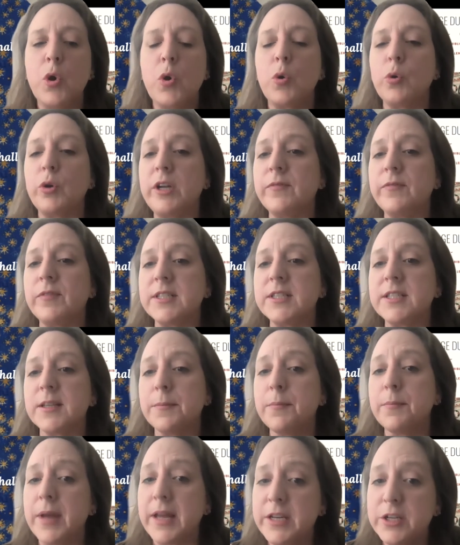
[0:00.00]
or even
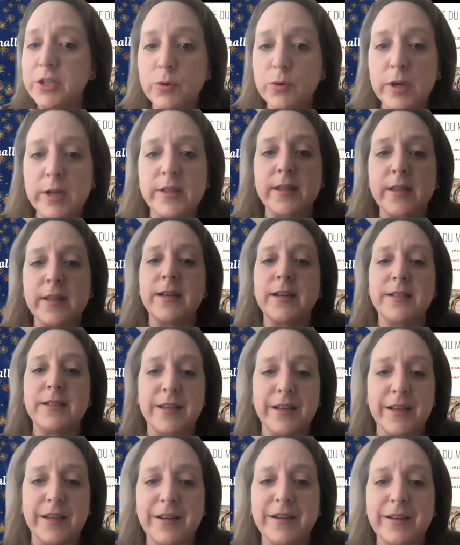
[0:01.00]
some mentoring that they
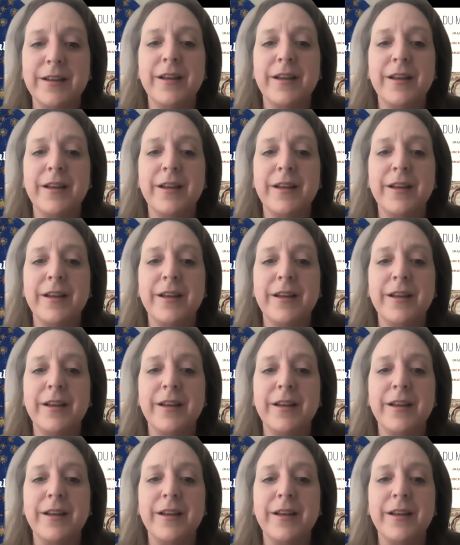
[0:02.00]
did